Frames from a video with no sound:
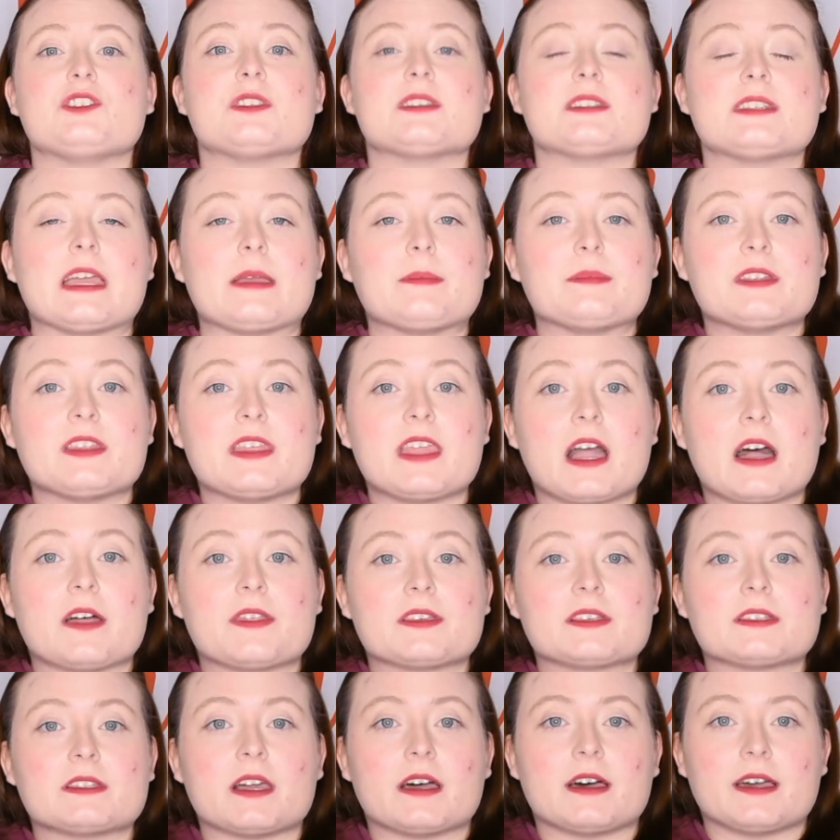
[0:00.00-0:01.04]
the same to the
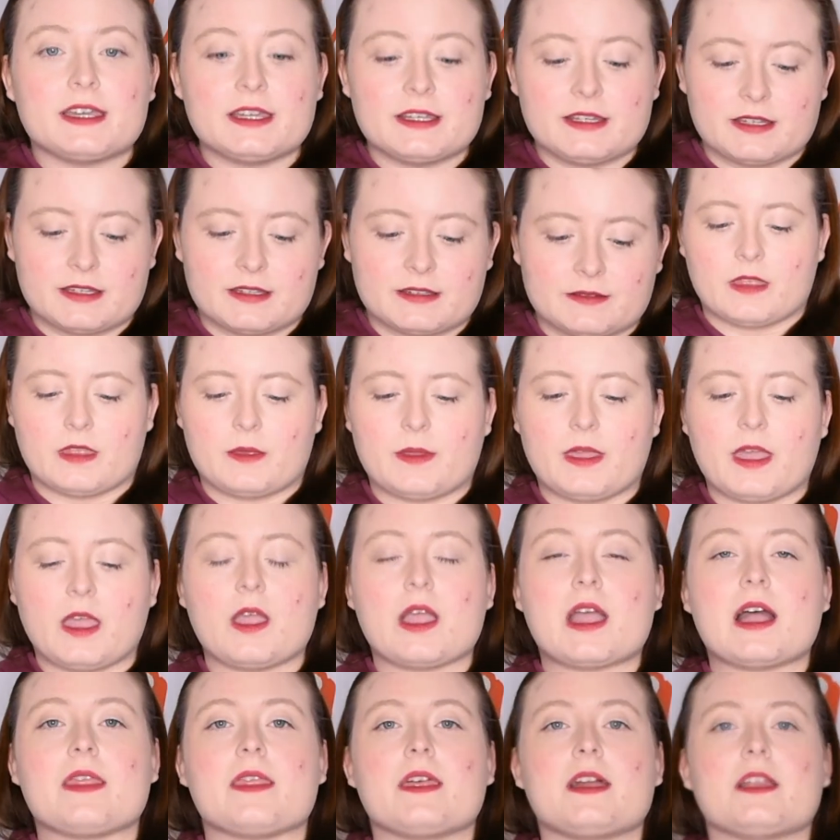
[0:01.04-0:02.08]
other side. Okay,
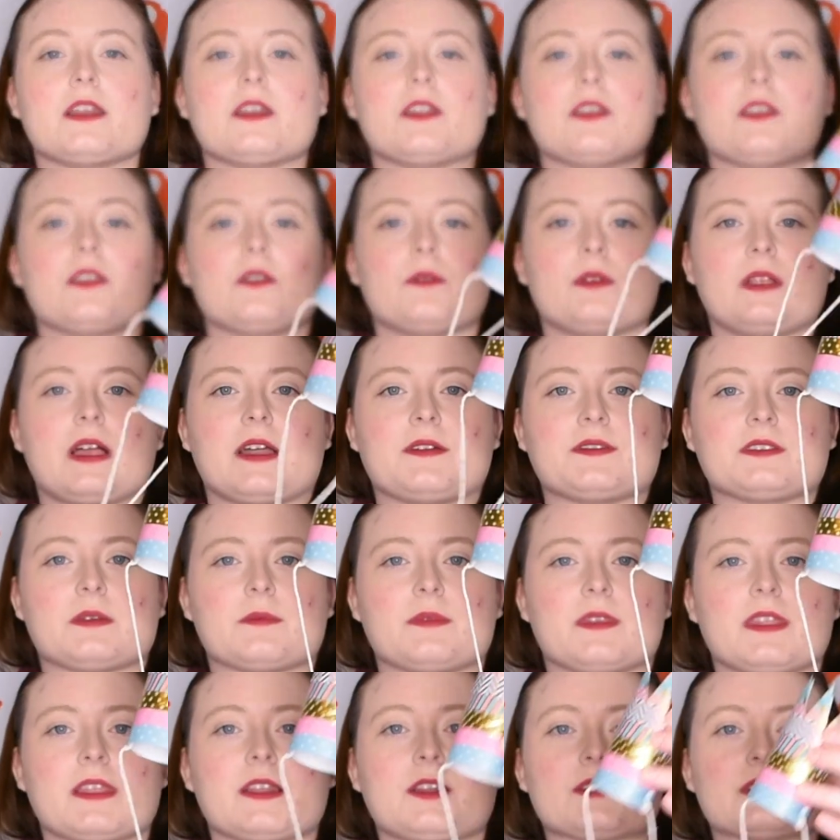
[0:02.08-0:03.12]
and then you will have
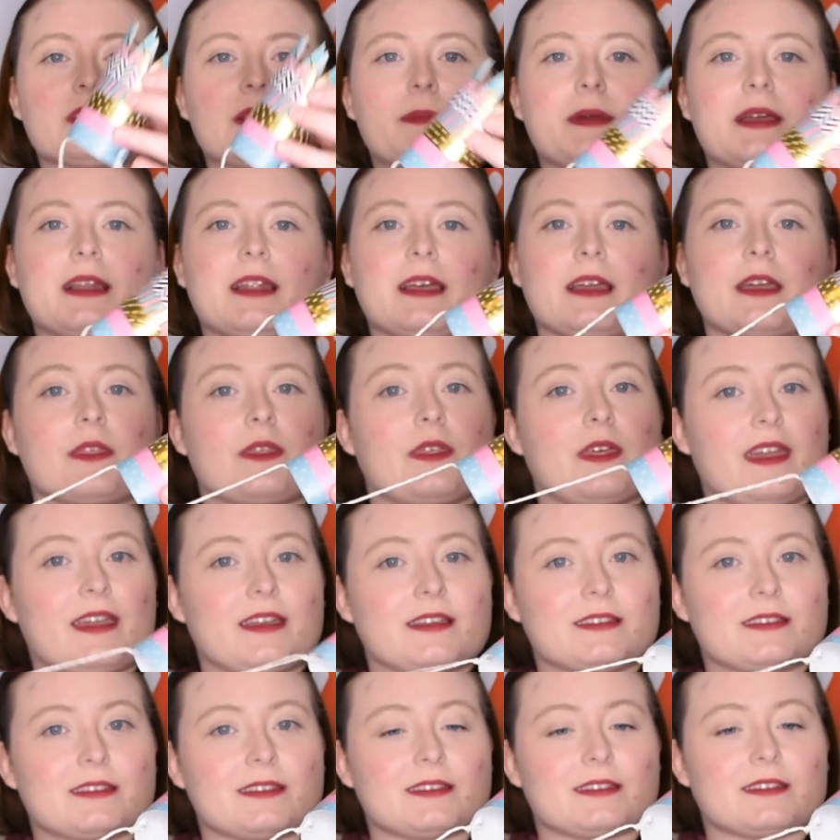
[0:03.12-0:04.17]
something that looks a bit like
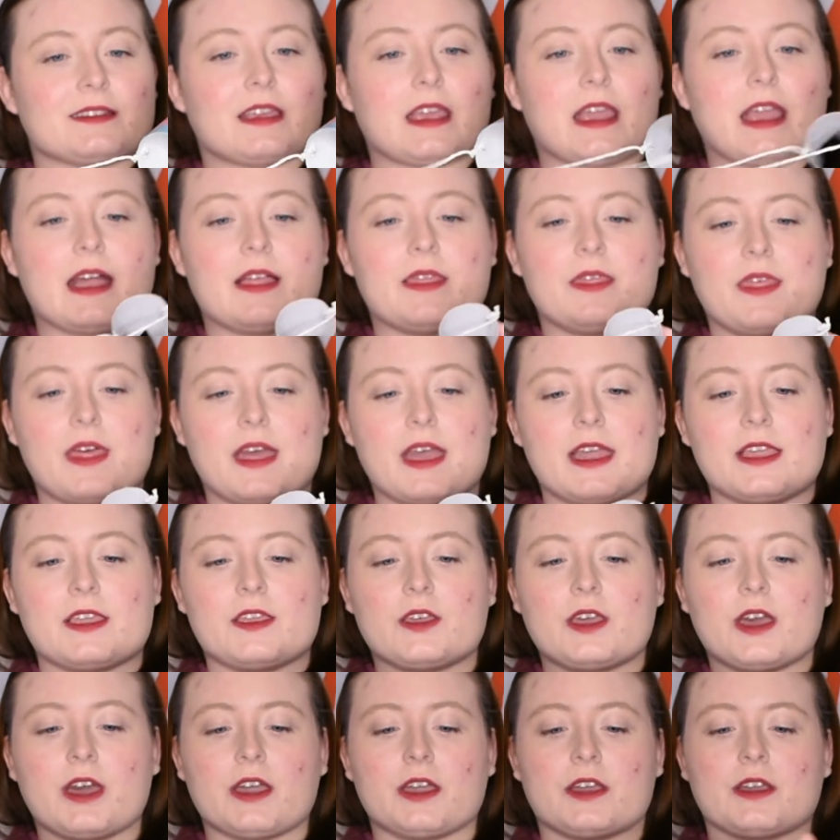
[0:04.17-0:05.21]
this. And there
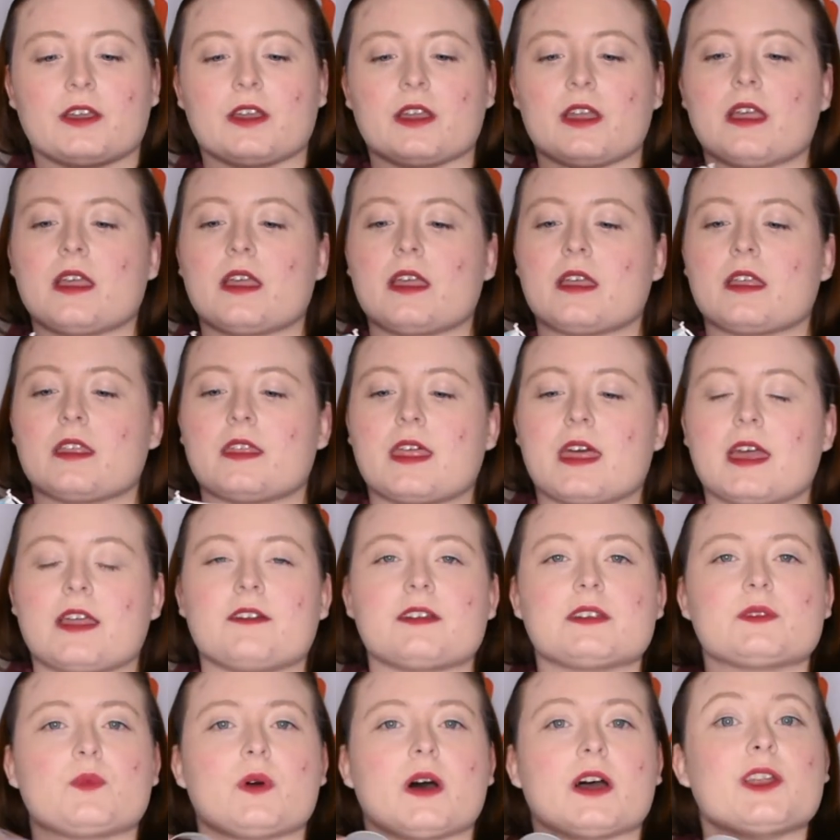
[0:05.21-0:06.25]
you go. There
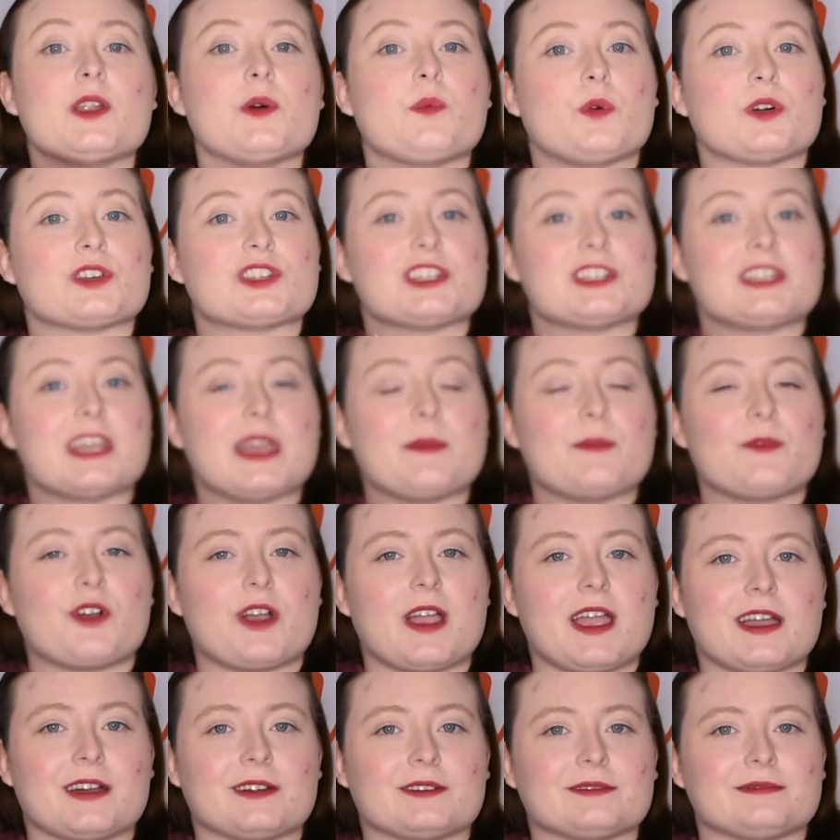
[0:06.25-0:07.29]
is one washi tape
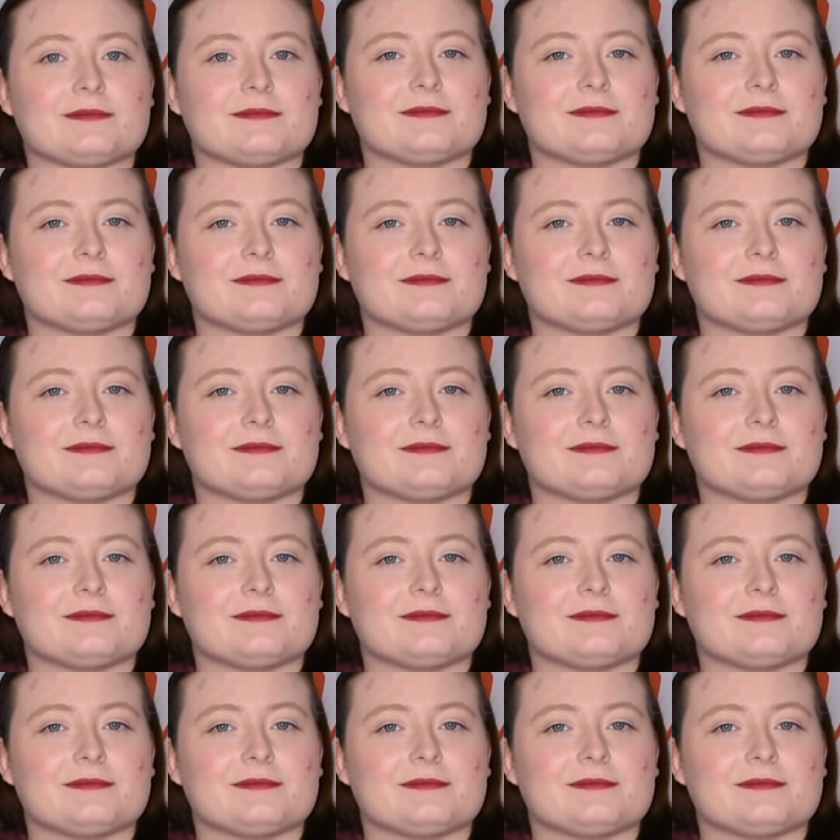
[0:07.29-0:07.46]
crown.